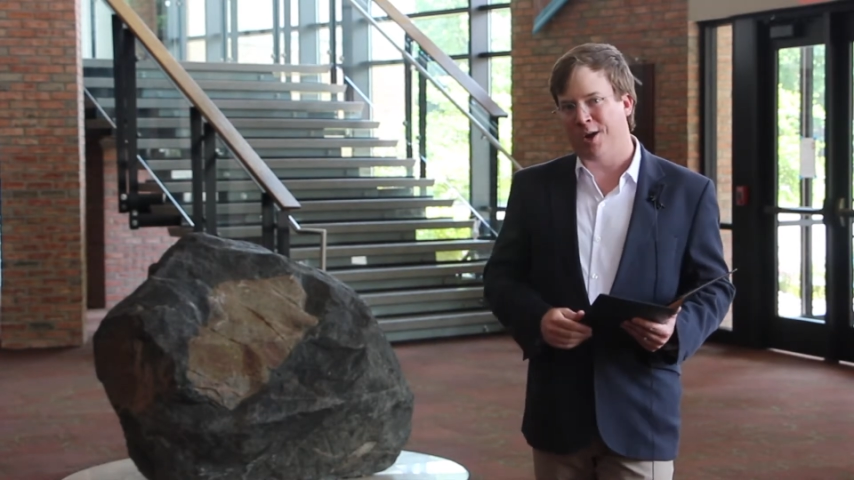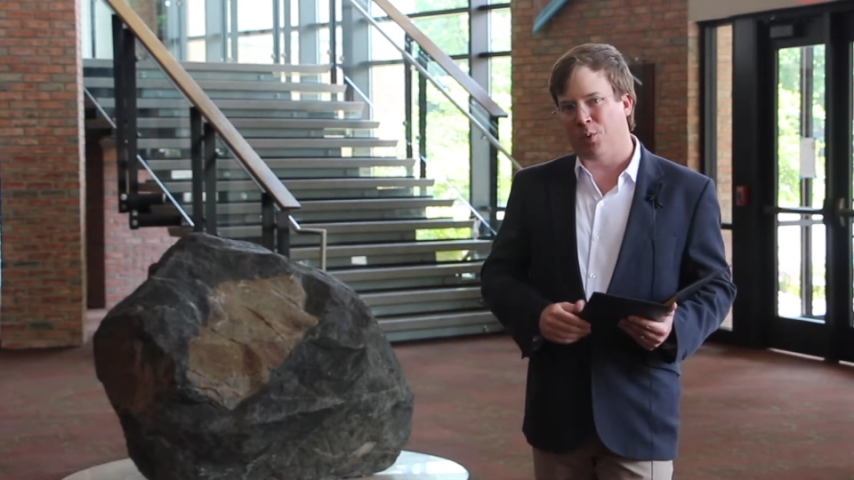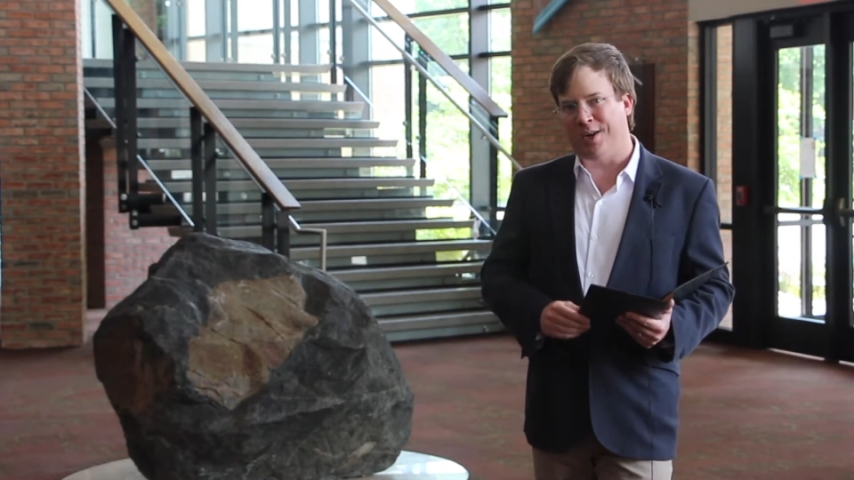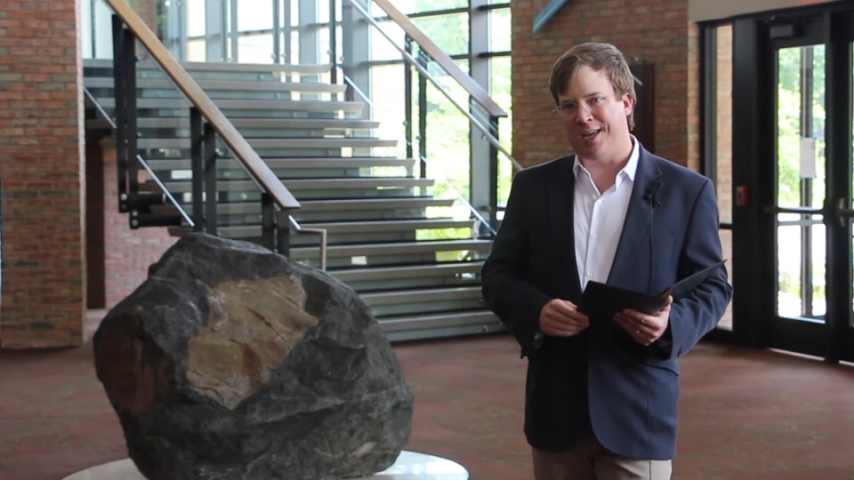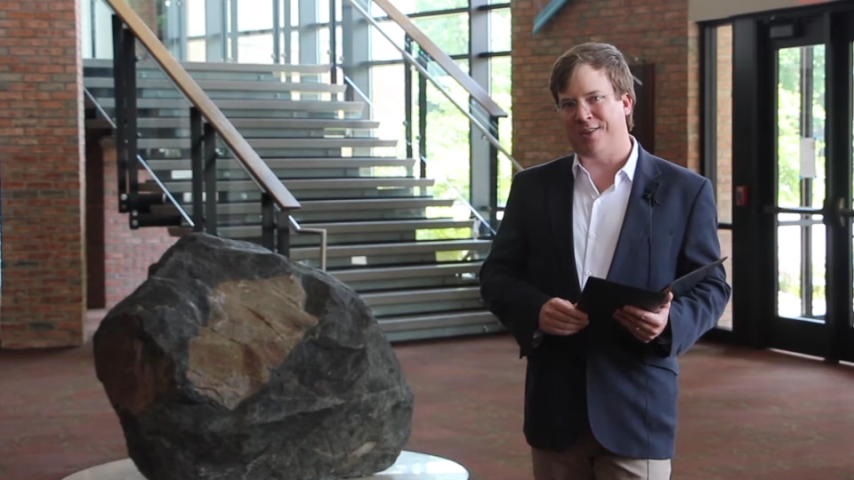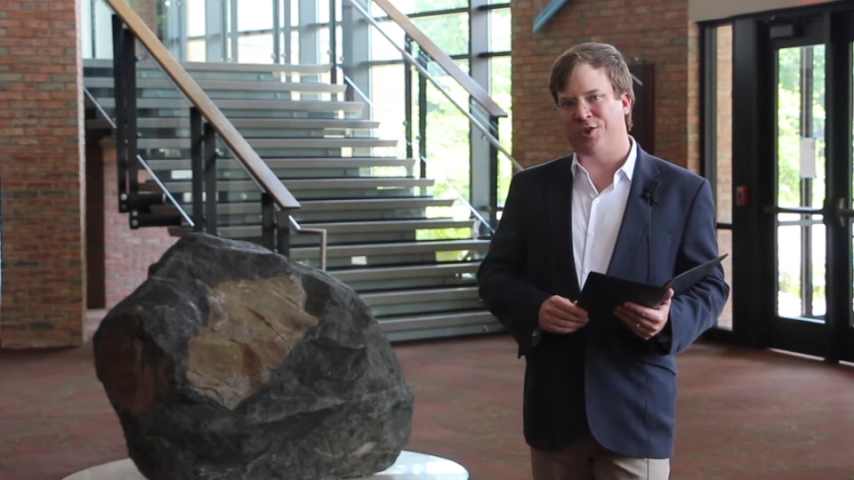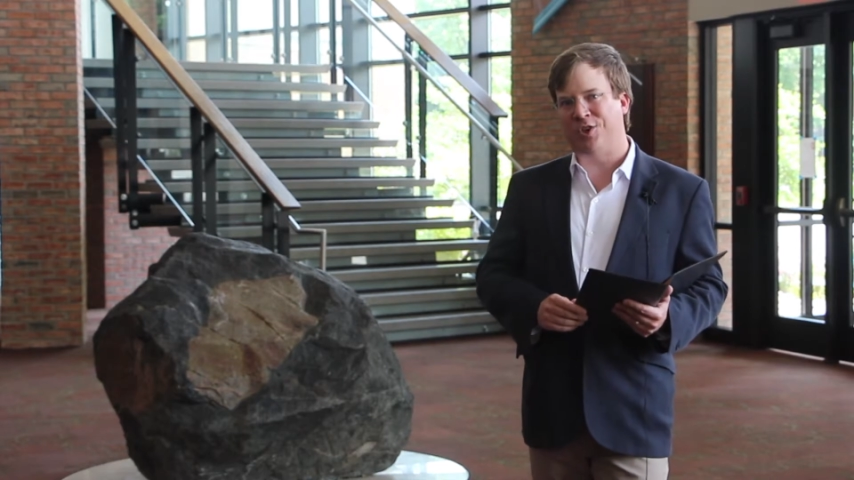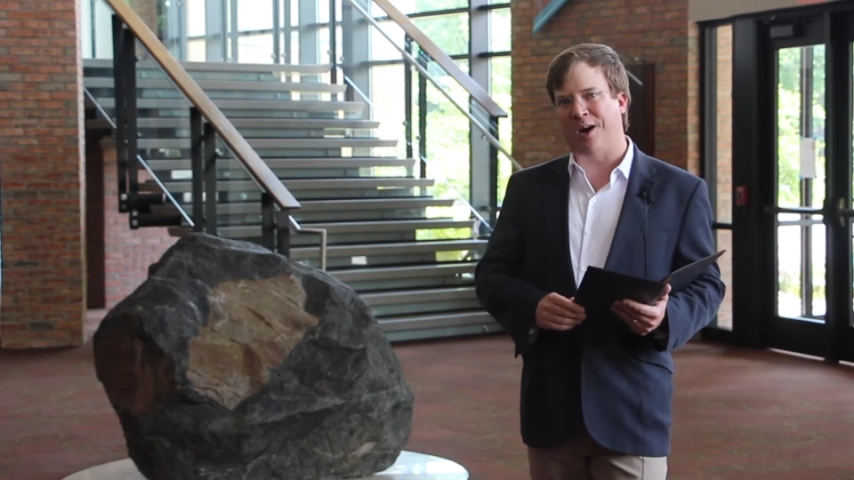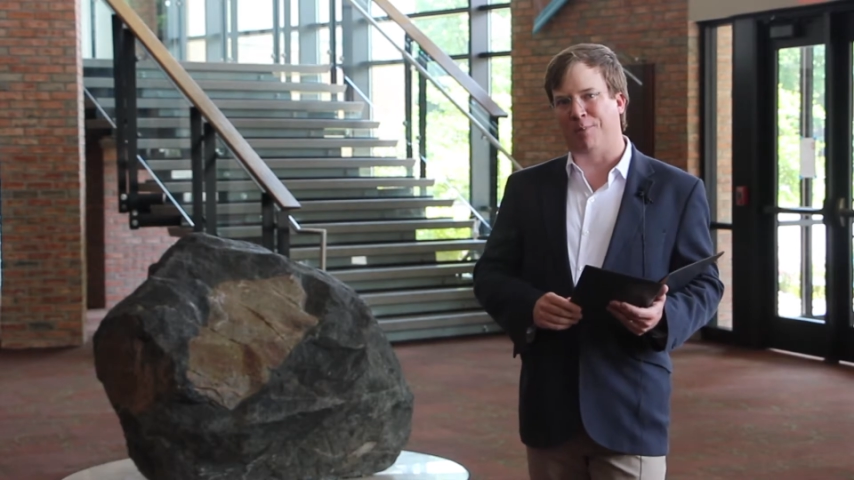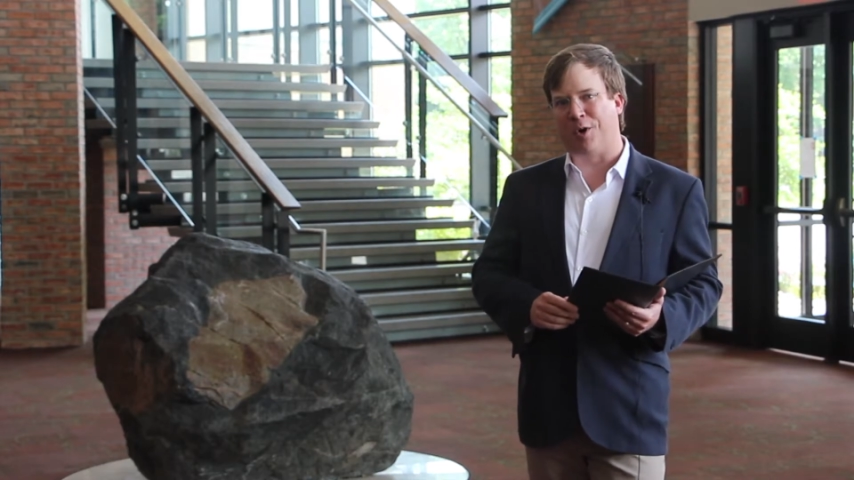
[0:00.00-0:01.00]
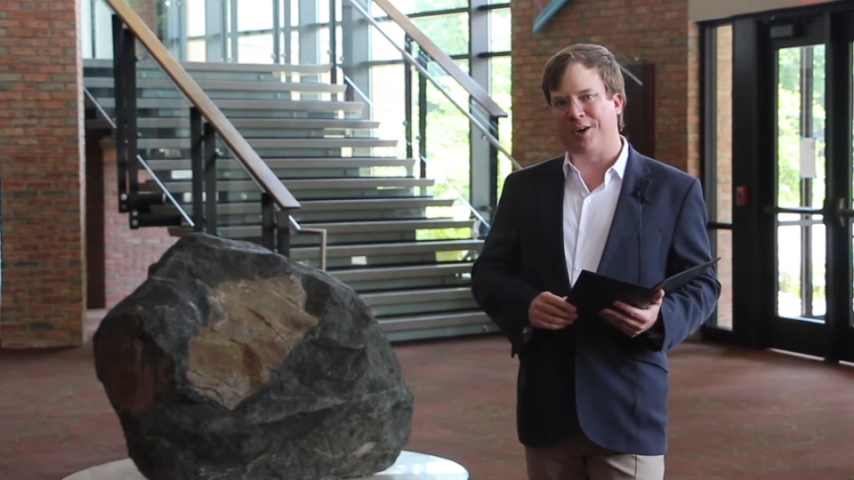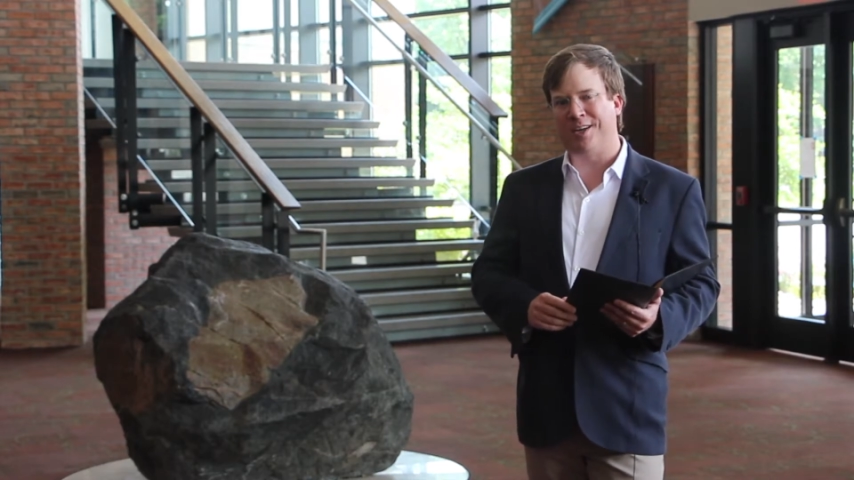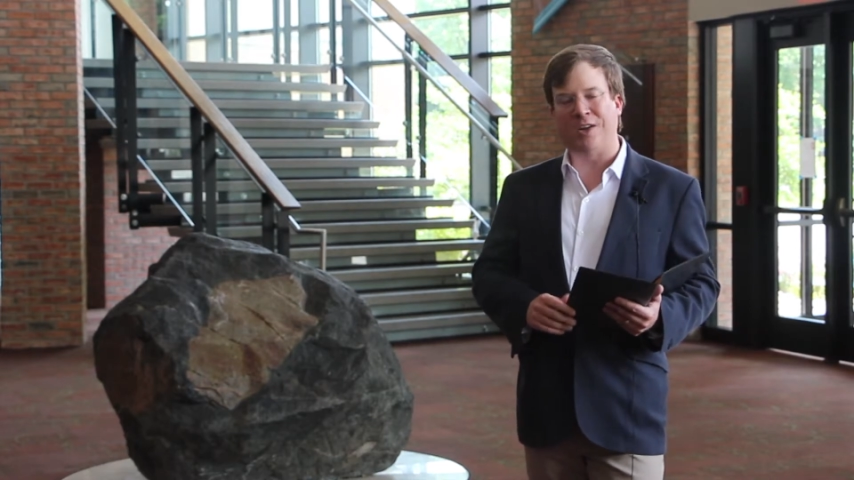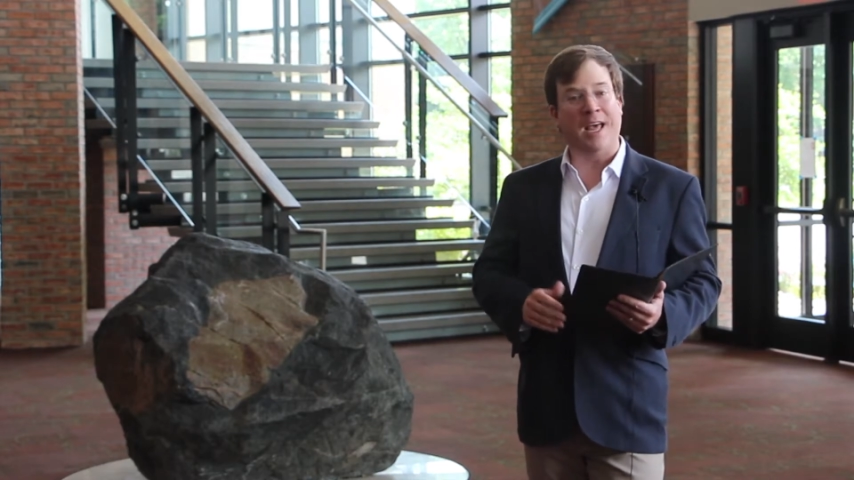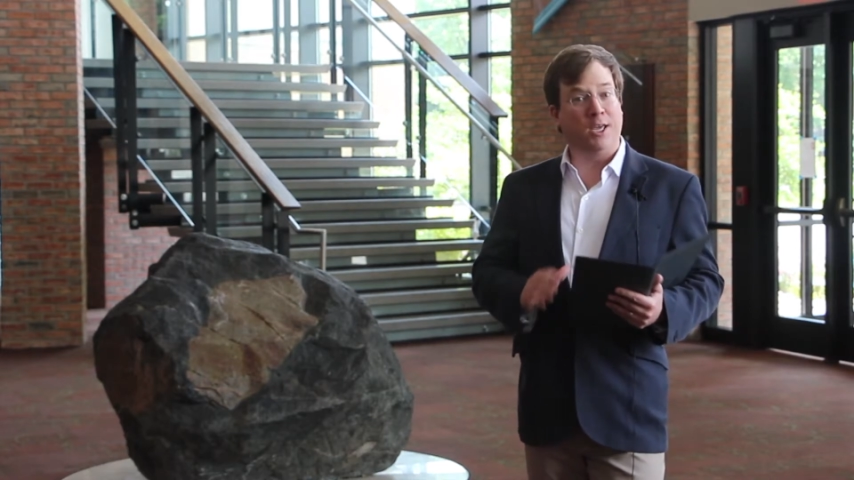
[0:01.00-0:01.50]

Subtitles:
when you hit the job market.